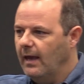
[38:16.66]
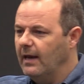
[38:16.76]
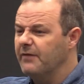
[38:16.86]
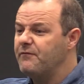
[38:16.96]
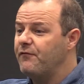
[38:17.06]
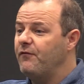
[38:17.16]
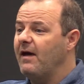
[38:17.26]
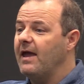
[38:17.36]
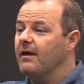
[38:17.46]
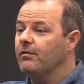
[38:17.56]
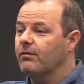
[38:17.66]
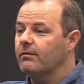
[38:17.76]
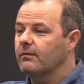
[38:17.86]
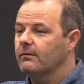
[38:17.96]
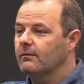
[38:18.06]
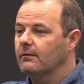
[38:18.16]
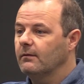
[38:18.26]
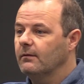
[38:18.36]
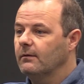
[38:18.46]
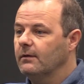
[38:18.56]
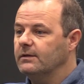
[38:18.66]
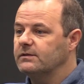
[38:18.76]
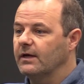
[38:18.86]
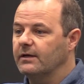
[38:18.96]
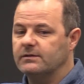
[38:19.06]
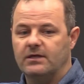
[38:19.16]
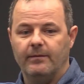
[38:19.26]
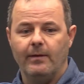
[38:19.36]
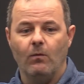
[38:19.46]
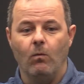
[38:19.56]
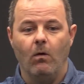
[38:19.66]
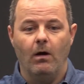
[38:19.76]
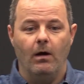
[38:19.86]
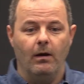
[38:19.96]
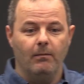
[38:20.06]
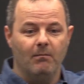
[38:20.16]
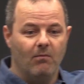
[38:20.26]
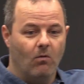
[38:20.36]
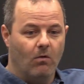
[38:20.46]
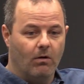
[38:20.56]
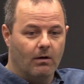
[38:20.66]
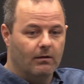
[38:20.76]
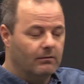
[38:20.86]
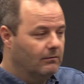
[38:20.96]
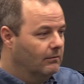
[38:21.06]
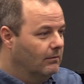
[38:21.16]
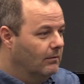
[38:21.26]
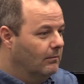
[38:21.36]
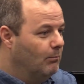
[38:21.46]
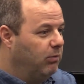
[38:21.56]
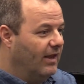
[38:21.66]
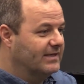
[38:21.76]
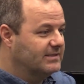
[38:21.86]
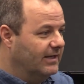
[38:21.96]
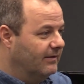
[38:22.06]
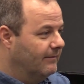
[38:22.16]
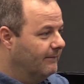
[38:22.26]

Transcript: And in faith, he says, give me one more blessing.